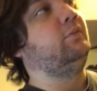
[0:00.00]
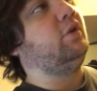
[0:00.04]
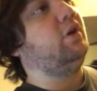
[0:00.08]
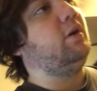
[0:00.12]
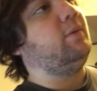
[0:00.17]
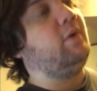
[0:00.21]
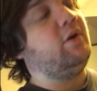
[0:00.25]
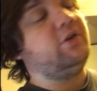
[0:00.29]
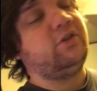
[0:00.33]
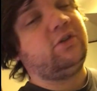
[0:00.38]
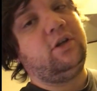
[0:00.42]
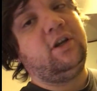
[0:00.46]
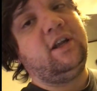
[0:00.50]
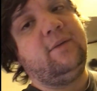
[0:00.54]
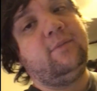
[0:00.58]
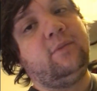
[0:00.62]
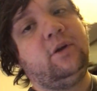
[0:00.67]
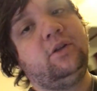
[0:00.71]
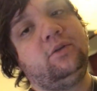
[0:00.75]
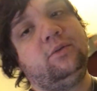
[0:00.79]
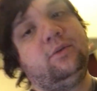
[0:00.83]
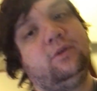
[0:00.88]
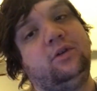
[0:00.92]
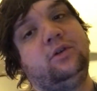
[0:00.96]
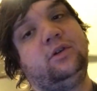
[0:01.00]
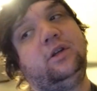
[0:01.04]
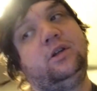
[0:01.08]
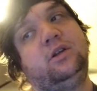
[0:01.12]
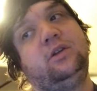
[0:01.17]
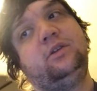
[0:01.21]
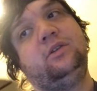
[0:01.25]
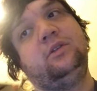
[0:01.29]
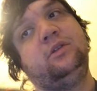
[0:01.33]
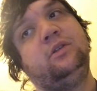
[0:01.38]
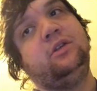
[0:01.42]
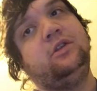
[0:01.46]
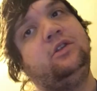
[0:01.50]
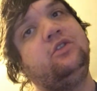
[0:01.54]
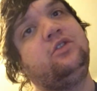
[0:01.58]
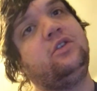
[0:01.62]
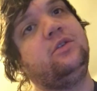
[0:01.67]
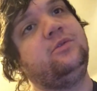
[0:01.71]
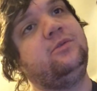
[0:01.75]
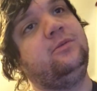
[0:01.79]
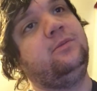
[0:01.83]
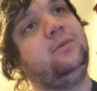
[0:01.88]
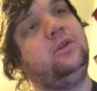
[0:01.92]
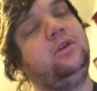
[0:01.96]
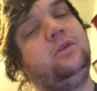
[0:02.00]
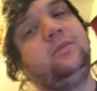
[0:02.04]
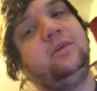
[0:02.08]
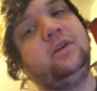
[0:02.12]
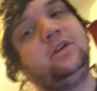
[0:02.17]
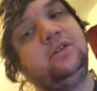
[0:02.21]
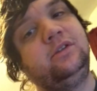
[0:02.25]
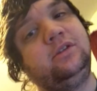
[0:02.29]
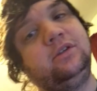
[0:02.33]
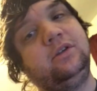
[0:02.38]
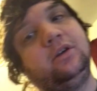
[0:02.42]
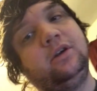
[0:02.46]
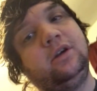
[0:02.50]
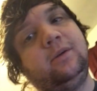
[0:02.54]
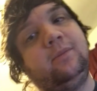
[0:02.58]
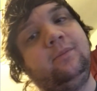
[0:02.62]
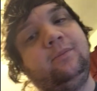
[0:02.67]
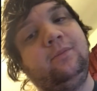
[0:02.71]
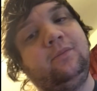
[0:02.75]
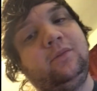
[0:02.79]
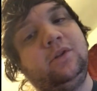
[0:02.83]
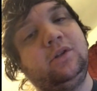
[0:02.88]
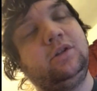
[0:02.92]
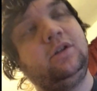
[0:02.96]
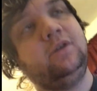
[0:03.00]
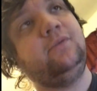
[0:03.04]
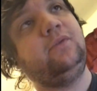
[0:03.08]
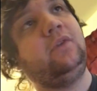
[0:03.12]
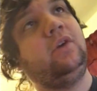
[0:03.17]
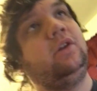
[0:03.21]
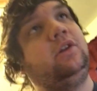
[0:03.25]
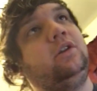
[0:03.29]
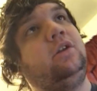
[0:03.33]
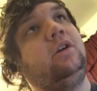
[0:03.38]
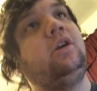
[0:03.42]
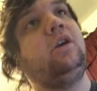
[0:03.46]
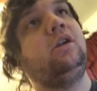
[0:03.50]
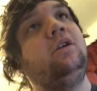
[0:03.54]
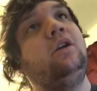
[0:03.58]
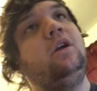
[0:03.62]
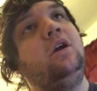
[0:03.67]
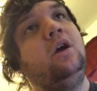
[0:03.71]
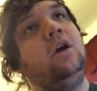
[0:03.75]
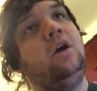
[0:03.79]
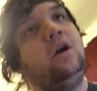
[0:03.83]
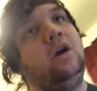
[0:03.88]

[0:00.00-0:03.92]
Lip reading: I'm also going to have my Twitter down in the description below, my Instagram, stuff like that.